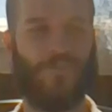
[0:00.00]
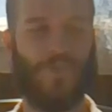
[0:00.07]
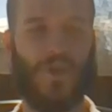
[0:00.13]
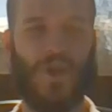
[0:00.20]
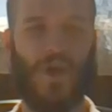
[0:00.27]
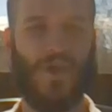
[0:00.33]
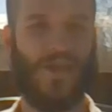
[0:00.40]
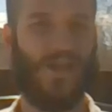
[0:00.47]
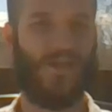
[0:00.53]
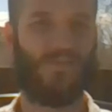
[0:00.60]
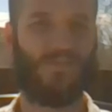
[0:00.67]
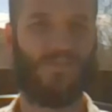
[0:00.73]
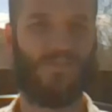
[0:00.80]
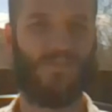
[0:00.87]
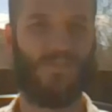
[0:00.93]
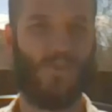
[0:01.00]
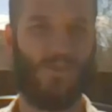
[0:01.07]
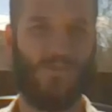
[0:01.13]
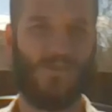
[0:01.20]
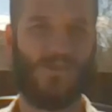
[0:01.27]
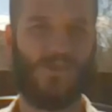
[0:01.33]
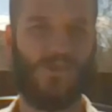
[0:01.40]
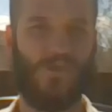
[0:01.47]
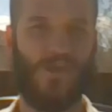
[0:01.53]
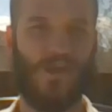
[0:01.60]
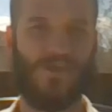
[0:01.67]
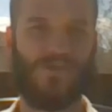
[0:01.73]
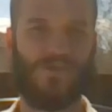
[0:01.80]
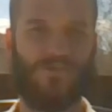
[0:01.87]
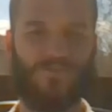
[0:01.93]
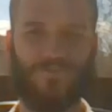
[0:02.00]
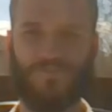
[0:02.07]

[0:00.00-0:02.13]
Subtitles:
Now, I can't prove this to you guys.